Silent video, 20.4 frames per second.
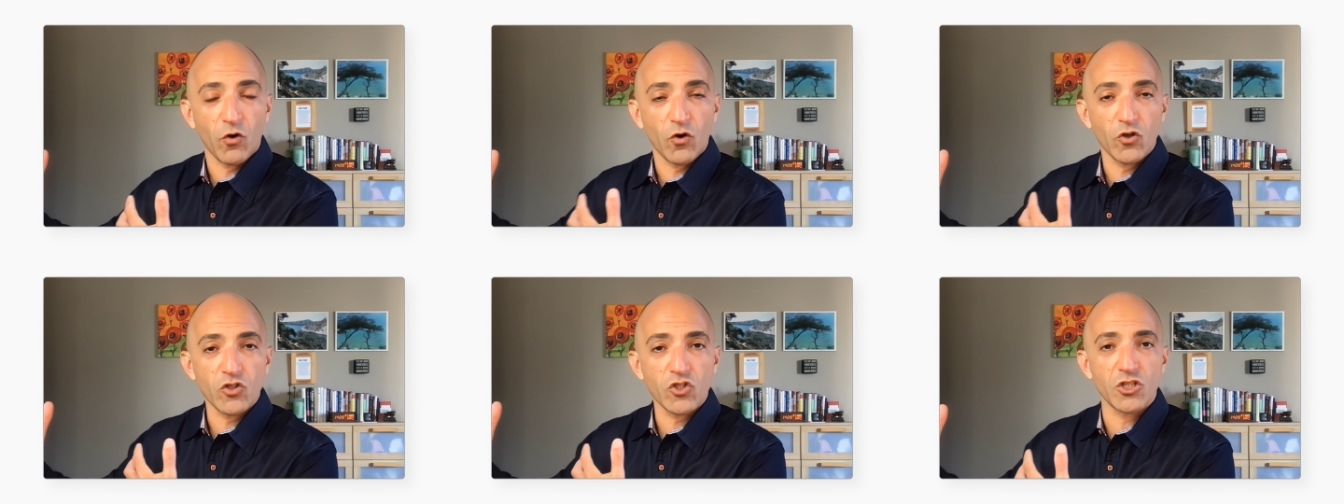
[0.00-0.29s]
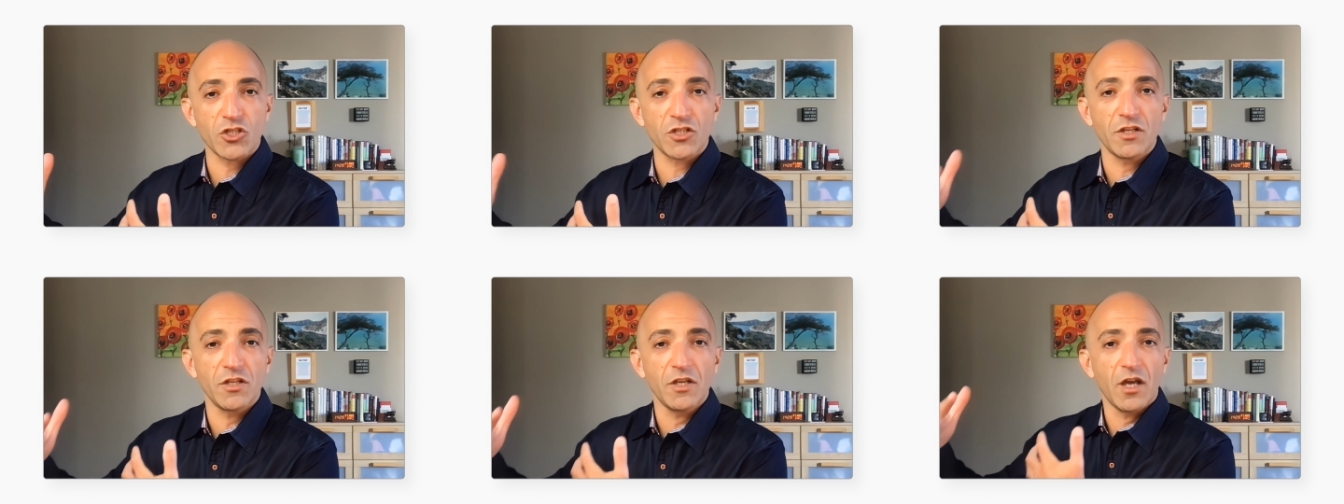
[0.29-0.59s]

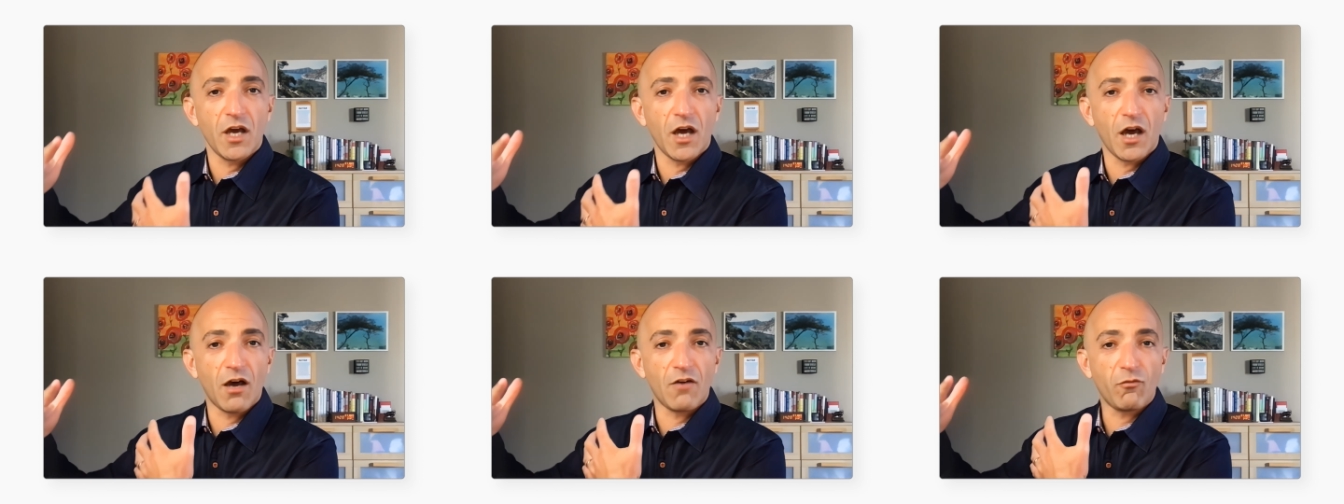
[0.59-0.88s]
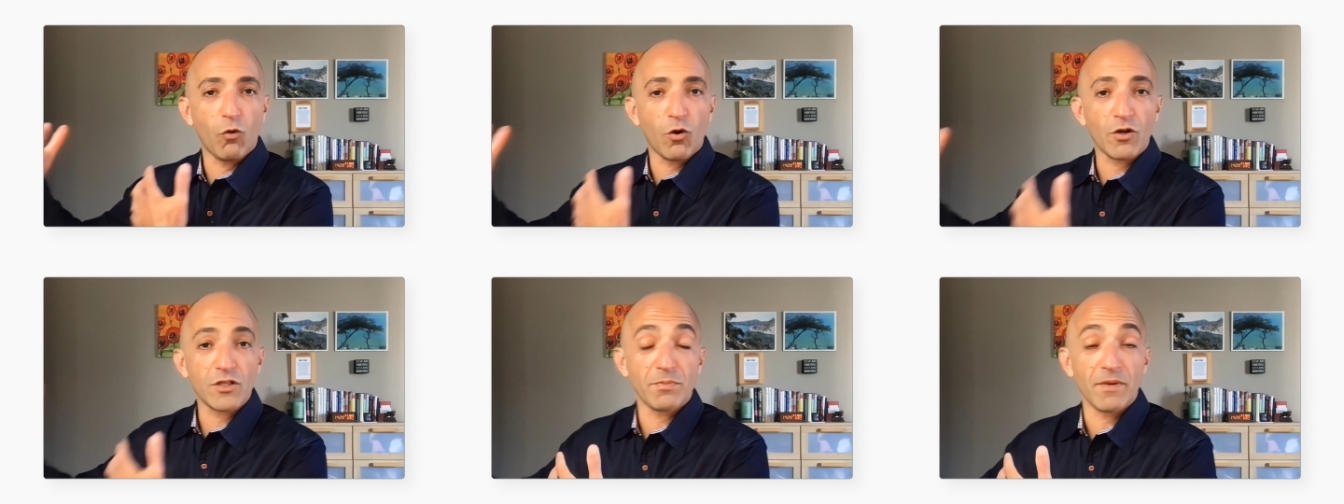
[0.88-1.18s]
version of
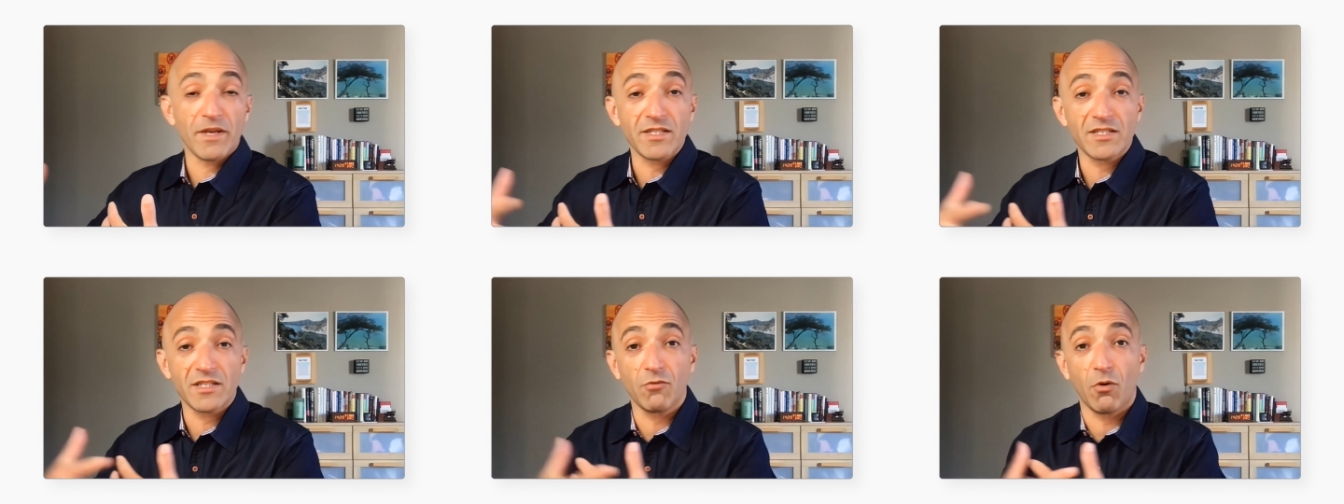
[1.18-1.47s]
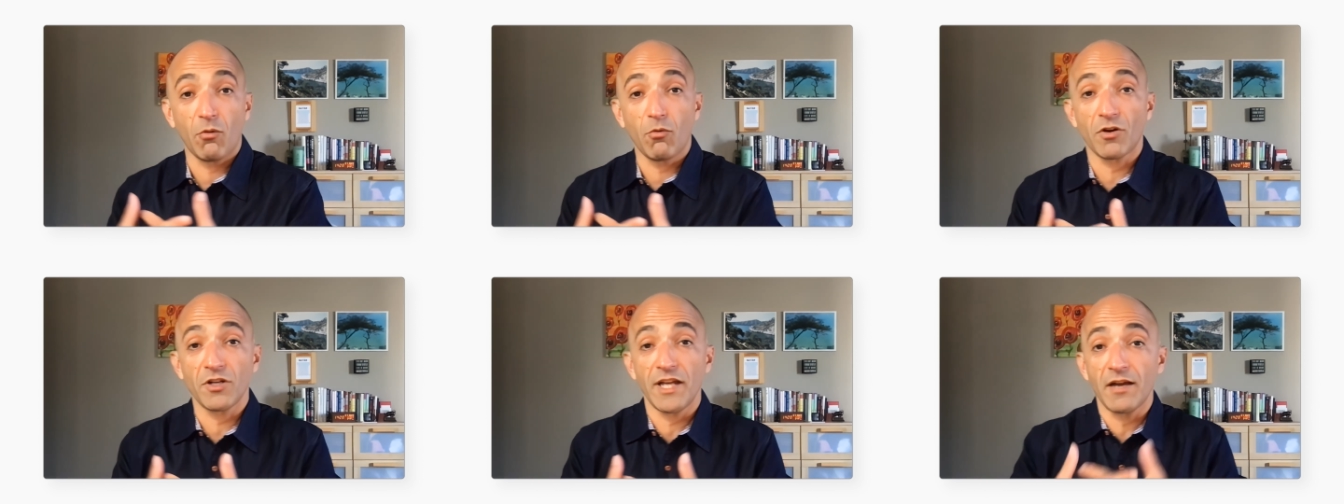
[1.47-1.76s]
Workspace, and
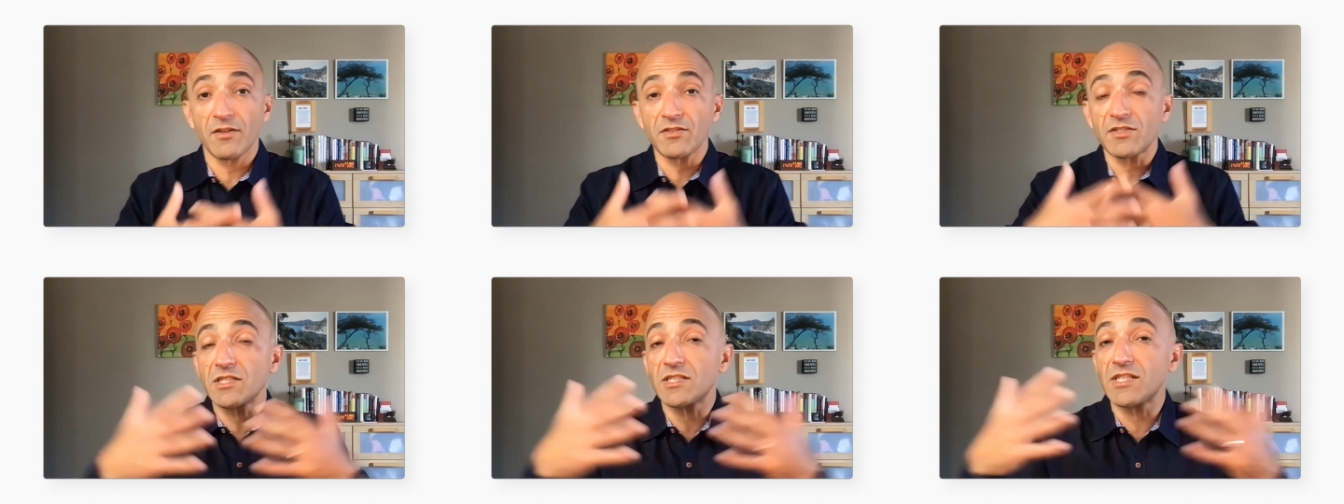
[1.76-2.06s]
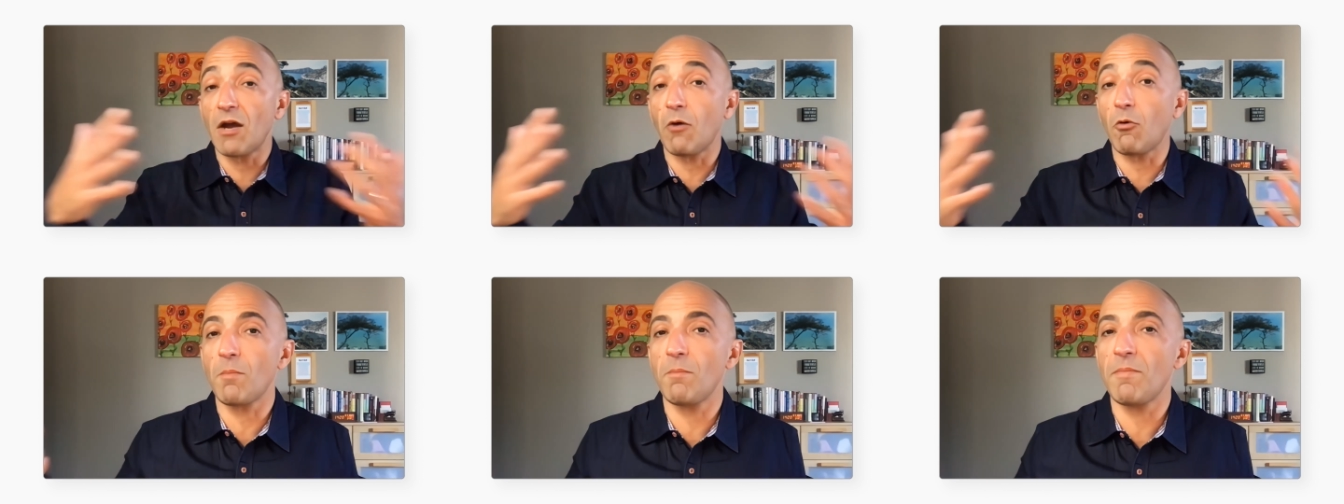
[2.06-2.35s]
what we're announcing is
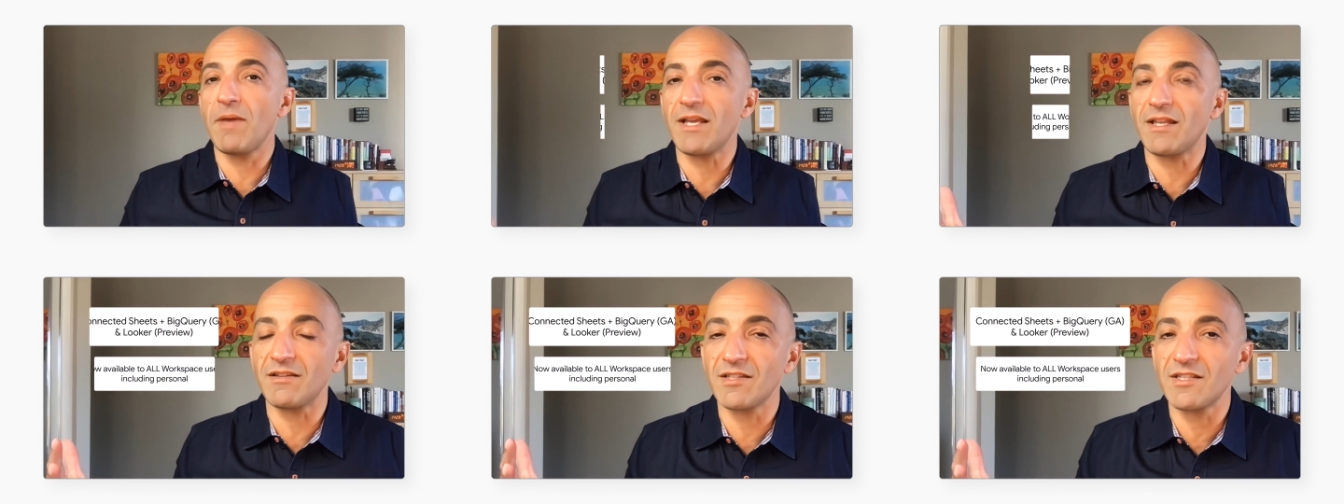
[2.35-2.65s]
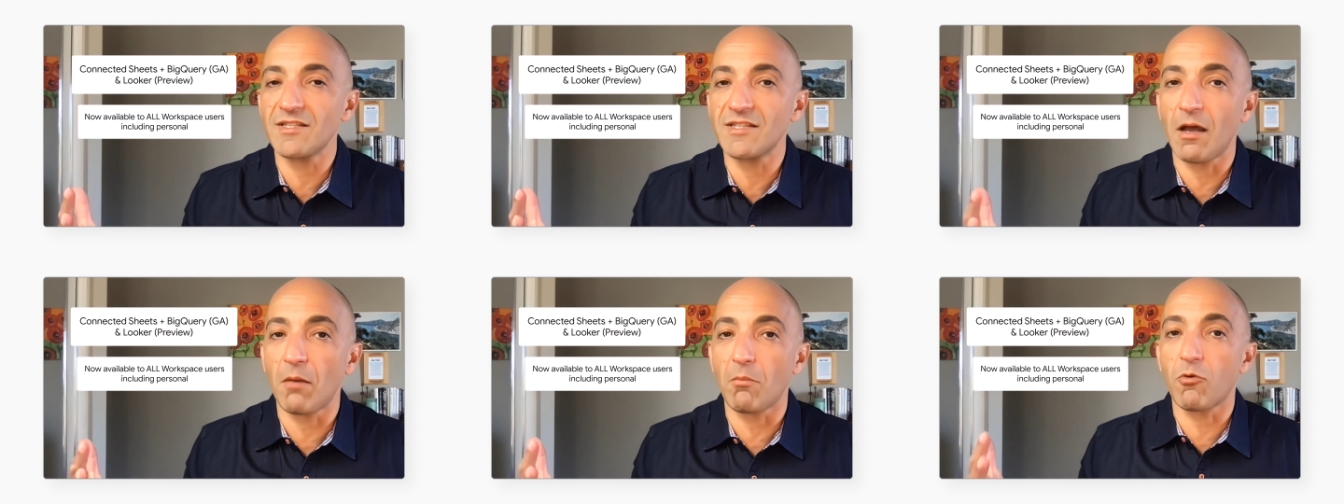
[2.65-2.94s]
that we're making
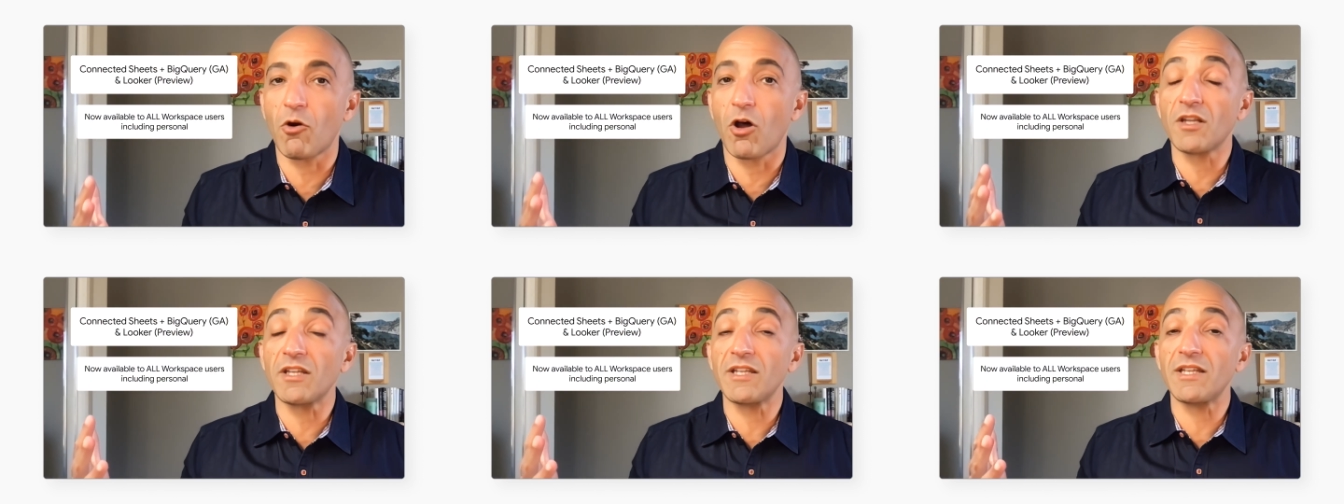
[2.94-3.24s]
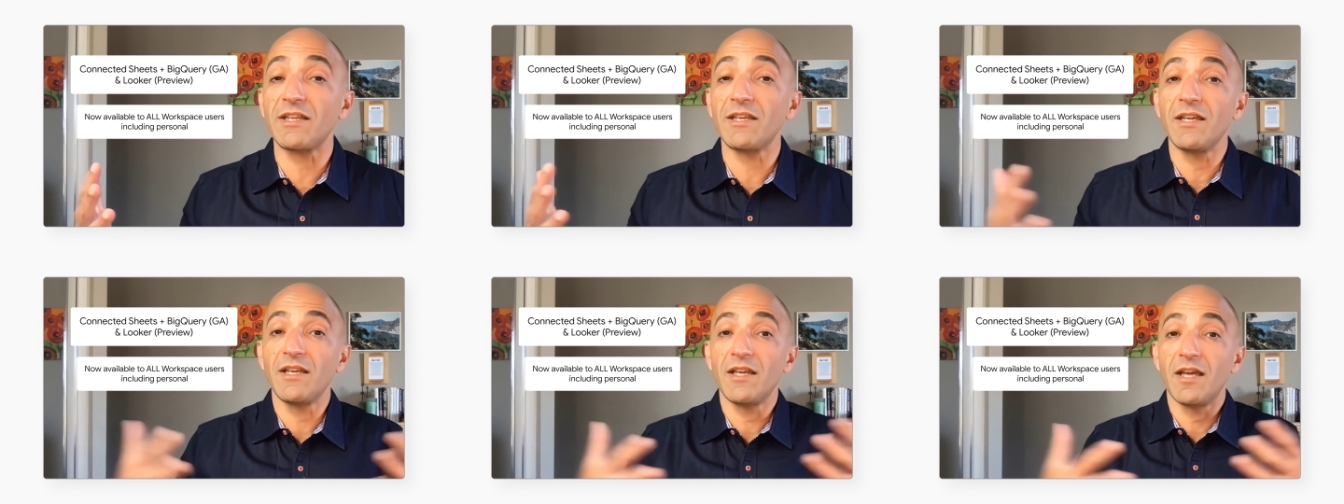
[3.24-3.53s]
this now
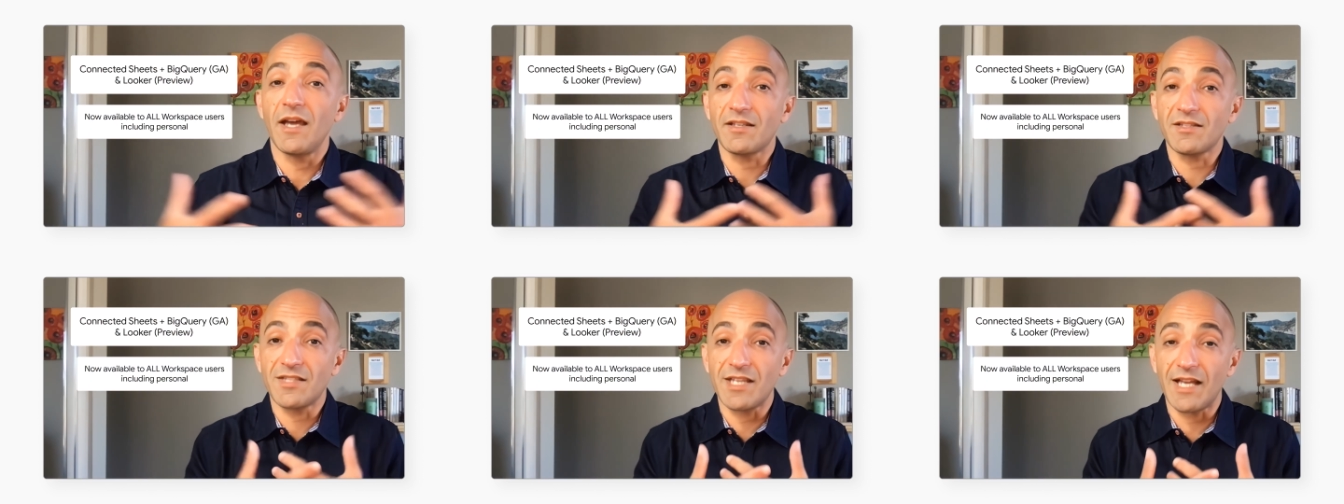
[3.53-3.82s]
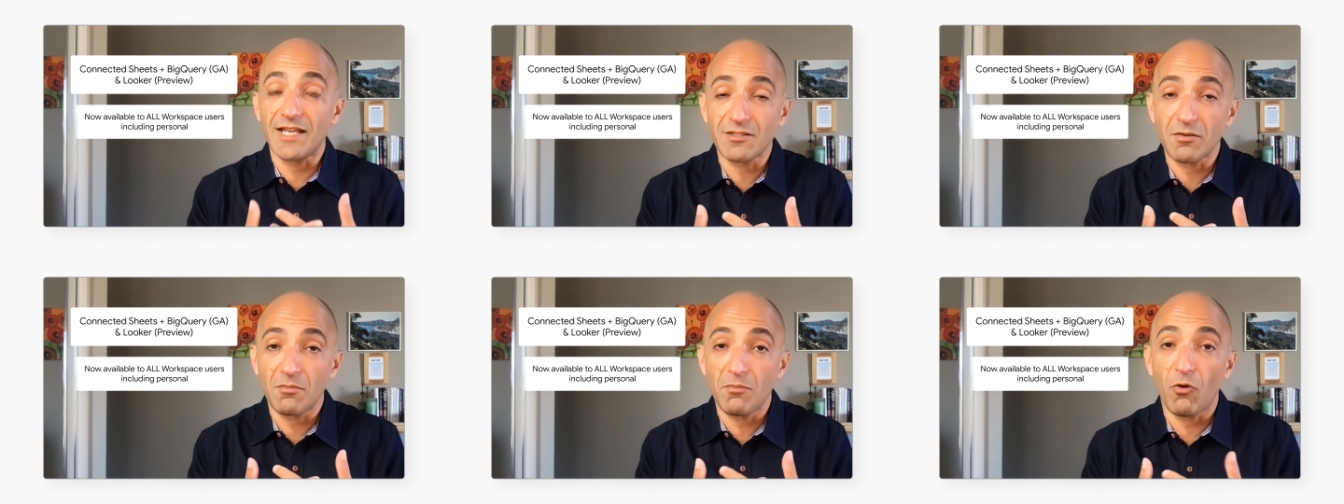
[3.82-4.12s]
broadly
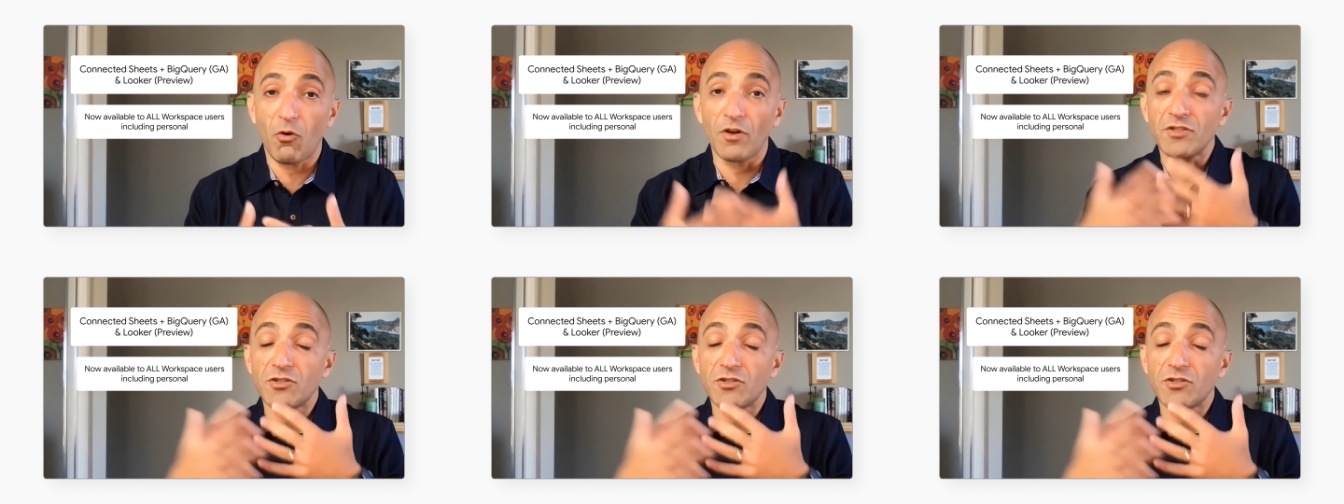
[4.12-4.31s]
accessible.